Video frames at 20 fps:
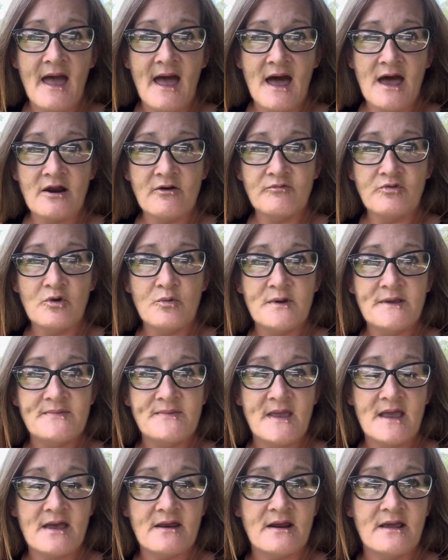out of
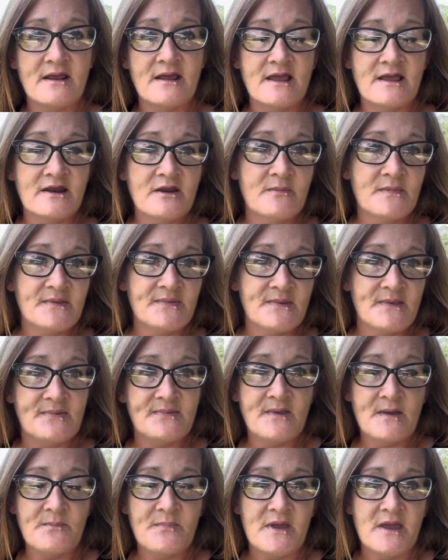Louisiana into
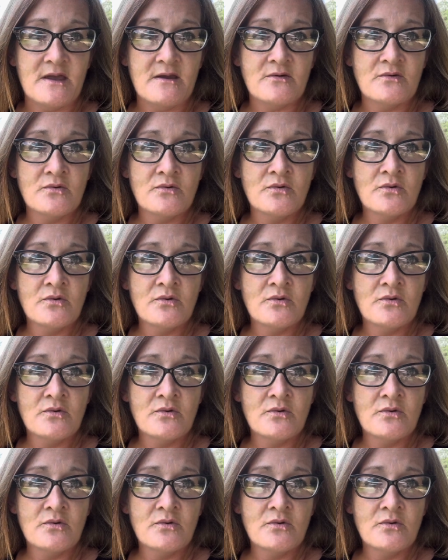Mississippi